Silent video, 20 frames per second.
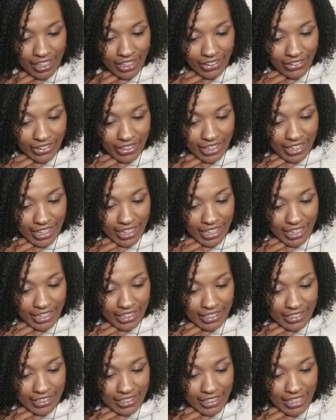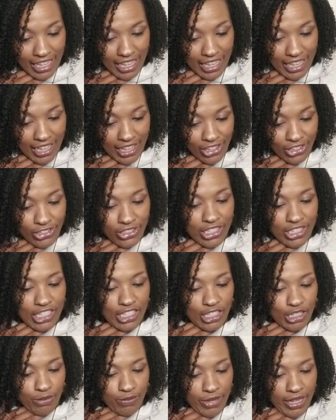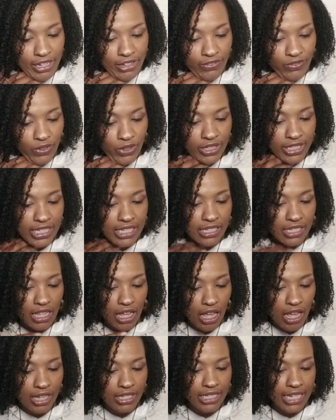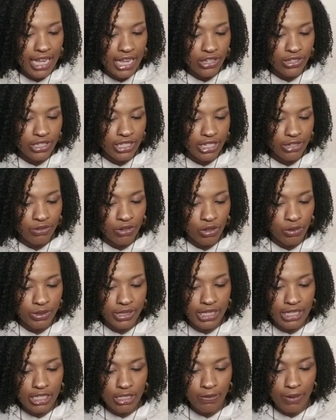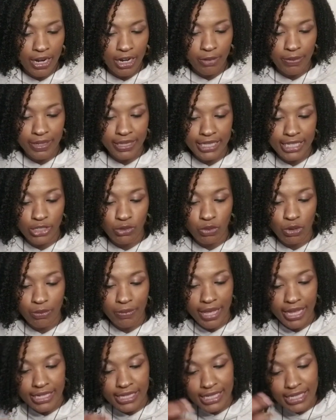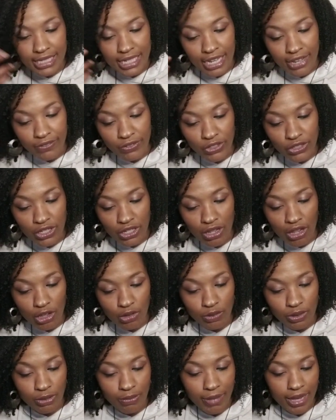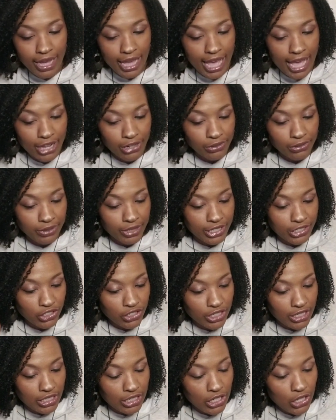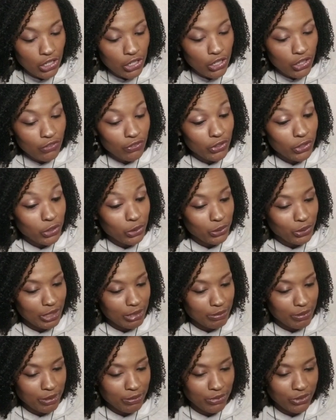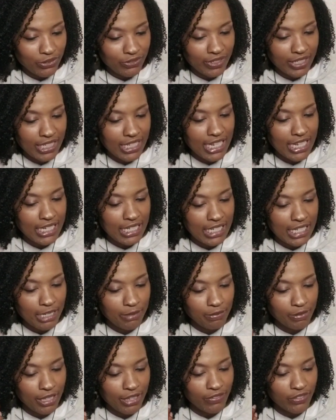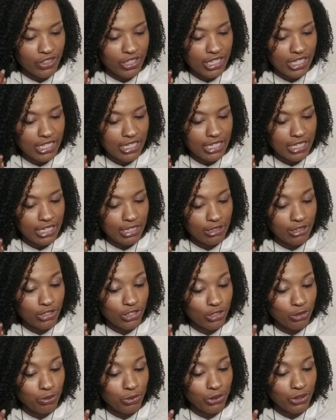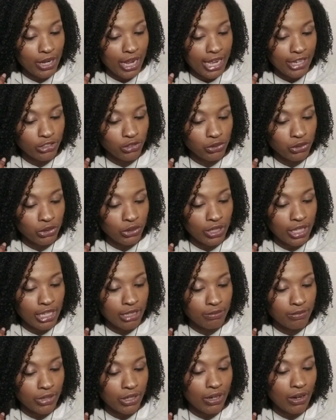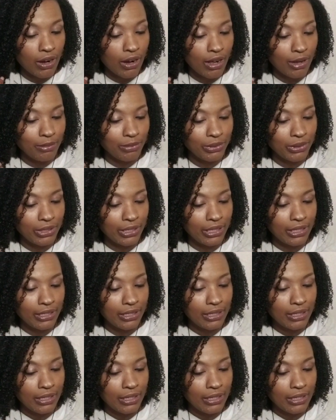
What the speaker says: Okay, the house is the metaphor. It says the Haunted House Tarot was inspired by these romantic covers, along with my adoration for creepy movies and deep love of the supernatural and macabre.